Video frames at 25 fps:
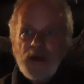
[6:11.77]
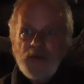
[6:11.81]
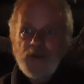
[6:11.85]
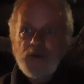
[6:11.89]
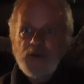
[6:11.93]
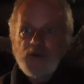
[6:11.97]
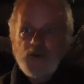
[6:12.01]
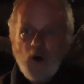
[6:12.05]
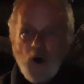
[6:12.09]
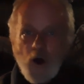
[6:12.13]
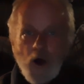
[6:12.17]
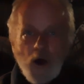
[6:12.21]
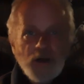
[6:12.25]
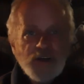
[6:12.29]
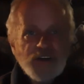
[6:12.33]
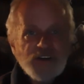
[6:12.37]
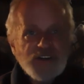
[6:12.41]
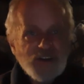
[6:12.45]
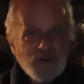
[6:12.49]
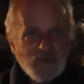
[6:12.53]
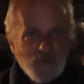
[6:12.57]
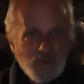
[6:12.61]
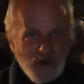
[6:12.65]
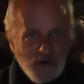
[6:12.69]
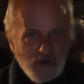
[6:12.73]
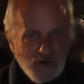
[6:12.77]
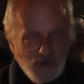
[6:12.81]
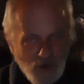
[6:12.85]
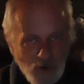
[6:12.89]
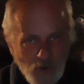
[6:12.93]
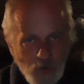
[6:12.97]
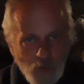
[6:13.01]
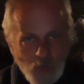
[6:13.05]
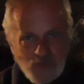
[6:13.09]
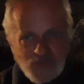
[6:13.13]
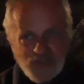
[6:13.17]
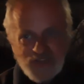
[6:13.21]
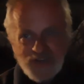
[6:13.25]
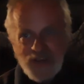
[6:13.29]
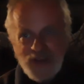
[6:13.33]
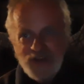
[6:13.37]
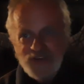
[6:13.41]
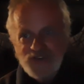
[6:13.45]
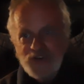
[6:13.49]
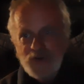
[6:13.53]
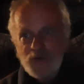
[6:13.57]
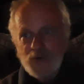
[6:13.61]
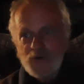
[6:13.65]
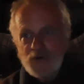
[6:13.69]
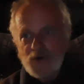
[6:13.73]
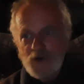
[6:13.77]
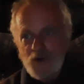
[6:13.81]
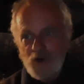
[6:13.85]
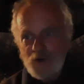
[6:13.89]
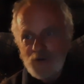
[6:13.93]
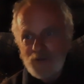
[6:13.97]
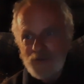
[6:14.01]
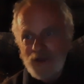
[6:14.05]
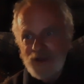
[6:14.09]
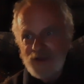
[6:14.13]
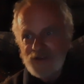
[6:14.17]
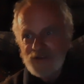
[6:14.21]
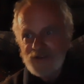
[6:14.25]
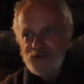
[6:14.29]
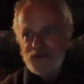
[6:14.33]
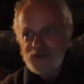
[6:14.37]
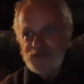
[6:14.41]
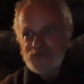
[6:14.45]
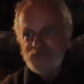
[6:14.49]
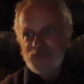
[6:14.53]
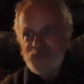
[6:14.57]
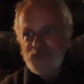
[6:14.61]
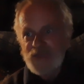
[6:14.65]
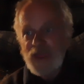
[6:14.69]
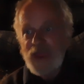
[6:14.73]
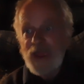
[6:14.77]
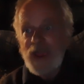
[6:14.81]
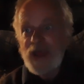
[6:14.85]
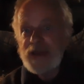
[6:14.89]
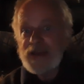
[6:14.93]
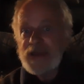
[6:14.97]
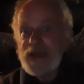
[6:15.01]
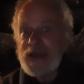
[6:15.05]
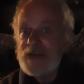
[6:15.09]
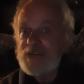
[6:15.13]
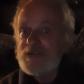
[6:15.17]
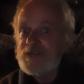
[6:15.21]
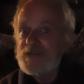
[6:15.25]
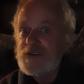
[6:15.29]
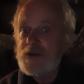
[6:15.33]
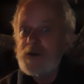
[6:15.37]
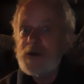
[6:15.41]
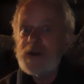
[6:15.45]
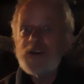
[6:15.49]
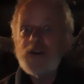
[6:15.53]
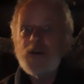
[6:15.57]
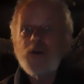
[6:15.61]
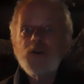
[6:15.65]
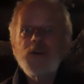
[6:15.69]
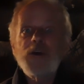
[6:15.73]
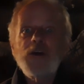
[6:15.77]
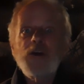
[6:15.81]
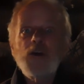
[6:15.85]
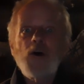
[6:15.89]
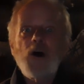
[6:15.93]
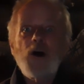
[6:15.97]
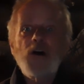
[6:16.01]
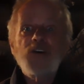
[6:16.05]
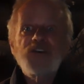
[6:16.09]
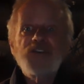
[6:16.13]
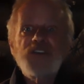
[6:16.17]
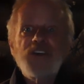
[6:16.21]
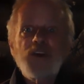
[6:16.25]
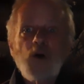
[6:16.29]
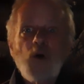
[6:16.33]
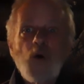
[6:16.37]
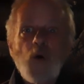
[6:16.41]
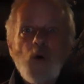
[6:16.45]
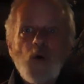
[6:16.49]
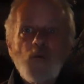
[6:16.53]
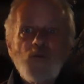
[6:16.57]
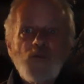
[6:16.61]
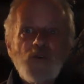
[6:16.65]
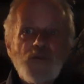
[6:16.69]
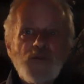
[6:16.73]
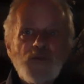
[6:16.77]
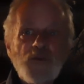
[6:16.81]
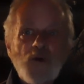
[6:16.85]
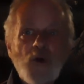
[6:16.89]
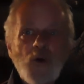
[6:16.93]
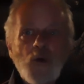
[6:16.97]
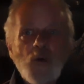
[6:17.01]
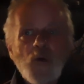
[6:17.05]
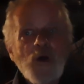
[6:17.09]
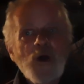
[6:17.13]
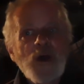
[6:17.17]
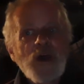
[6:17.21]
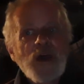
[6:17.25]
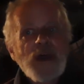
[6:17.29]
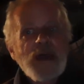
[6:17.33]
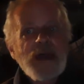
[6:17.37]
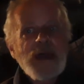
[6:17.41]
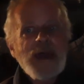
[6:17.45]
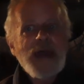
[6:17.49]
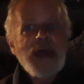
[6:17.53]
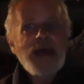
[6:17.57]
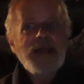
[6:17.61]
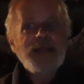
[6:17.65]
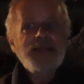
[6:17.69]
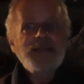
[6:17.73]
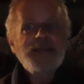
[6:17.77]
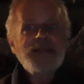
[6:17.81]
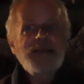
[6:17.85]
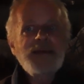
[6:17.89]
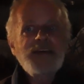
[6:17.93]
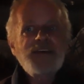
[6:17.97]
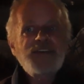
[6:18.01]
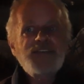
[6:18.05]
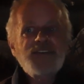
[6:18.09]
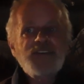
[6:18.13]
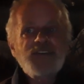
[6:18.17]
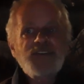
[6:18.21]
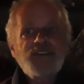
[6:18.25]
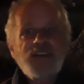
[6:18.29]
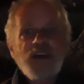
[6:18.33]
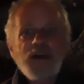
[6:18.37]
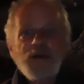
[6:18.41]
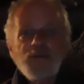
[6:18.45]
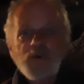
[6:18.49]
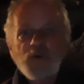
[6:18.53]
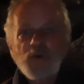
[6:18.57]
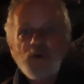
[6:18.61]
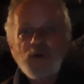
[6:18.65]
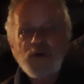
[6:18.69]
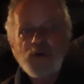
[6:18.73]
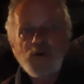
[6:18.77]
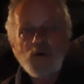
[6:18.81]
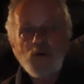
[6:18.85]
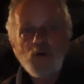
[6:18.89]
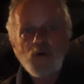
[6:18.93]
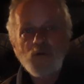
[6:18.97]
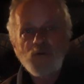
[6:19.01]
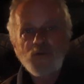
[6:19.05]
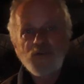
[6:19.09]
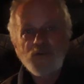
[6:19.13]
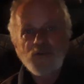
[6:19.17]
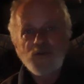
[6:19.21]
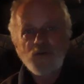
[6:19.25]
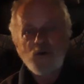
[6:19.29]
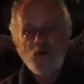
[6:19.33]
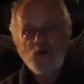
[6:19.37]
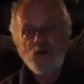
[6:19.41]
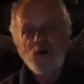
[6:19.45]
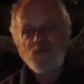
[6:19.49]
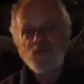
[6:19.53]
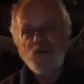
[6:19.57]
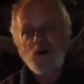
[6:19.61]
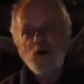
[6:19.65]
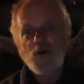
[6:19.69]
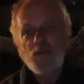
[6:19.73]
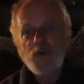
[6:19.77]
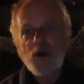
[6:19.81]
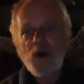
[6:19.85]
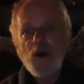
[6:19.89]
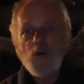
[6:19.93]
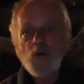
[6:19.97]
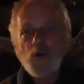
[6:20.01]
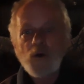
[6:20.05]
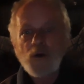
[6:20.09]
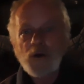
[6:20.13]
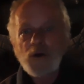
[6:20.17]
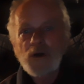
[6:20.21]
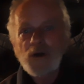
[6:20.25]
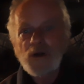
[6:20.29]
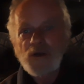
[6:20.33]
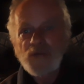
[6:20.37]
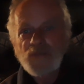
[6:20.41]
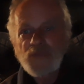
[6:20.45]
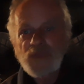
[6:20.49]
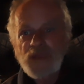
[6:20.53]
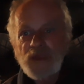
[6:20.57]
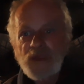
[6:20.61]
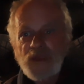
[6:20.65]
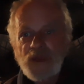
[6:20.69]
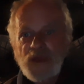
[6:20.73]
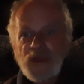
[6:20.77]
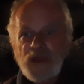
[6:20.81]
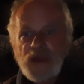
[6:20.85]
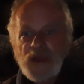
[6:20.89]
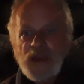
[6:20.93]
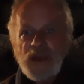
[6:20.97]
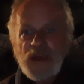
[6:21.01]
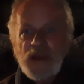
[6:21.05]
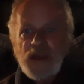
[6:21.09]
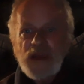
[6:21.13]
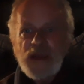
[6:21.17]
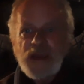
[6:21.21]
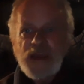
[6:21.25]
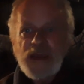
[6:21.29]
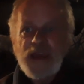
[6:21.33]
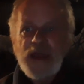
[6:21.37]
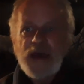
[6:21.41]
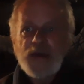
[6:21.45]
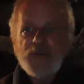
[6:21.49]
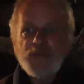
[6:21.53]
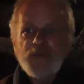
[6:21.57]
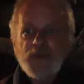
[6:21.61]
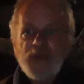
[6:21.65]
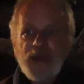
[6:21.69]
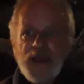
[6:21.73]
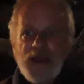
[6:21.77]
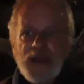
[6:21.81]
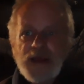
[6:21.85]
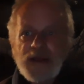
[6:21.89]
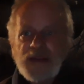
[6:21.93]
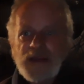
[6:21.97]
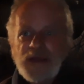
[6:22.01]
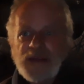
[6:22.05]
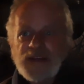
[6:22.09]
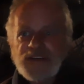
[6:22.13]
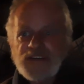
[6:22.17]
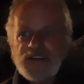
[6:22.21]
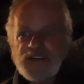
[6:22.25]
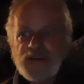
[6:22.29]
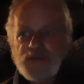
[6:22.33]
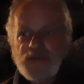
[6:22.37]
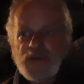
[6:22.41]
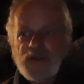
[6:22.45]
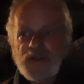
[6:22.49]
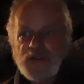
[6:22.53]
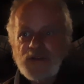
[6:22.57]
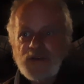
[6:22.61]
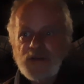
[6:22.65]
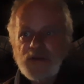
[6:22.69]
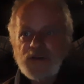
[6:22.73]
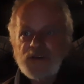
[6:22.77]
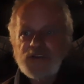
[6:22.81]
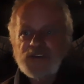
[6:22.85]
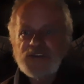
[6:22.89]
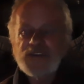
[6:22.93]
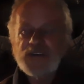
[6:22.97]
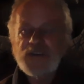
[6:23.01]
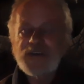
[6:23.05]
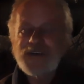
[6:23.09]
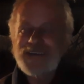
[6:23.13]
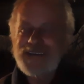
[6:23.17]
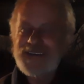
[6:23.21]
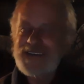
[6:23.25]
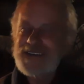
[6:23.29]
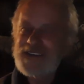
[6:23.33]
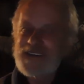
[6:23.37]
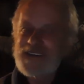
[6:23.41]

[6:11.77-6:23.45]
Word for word: the dogs in red coats, as they were called back then and had very nearly caused the overthrow, at least the temporary overthrow, of our power. He had planned a simulate. Uh,